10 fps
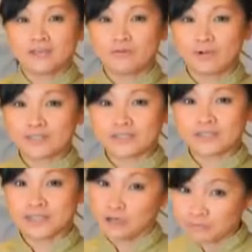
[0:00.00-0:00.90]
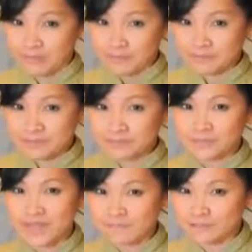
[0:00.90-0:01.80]
You want to cube them
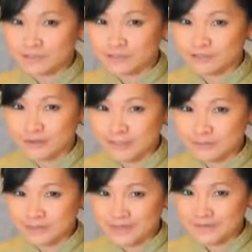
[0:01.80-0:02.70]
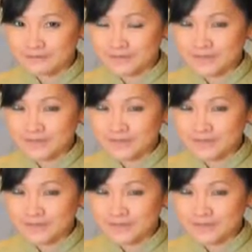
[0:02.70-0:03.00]
sometime for certain recipe,